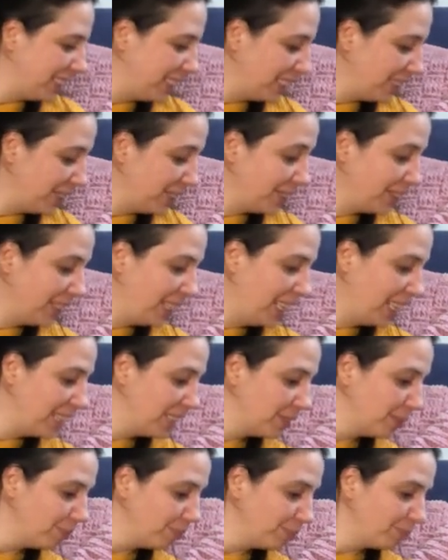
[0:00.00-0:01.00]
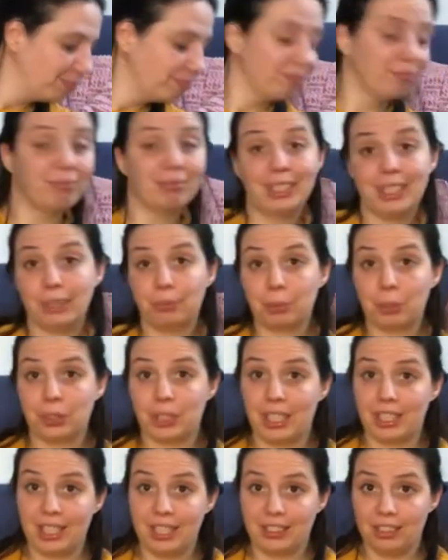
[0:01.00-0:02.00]
So this
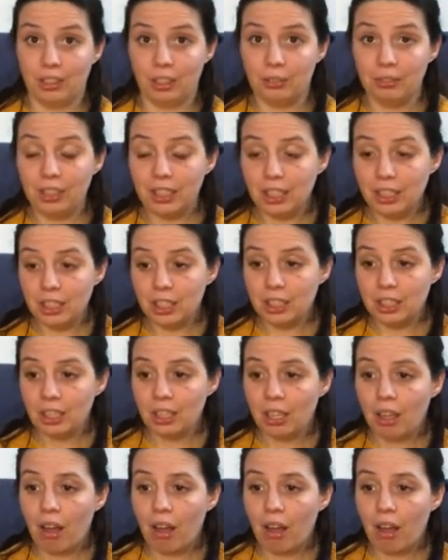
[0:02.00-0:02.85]
project has not finished.